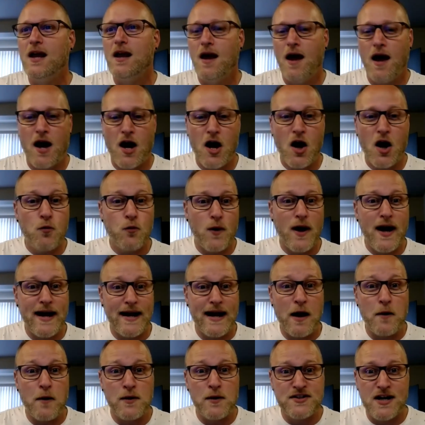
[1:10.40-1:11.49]
All right, I
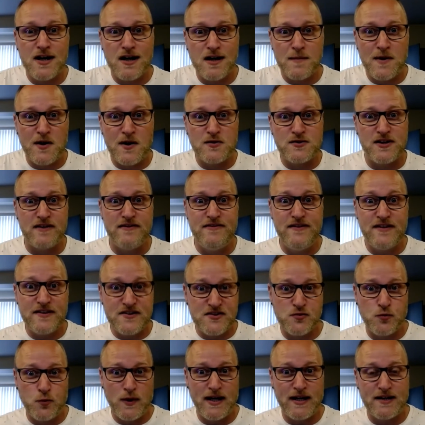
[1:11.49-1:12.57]
want to talk about this
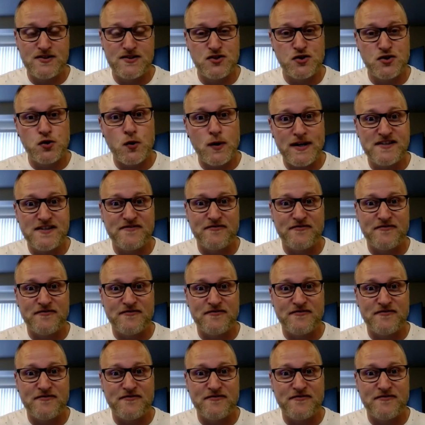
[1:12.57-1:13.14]
week's choice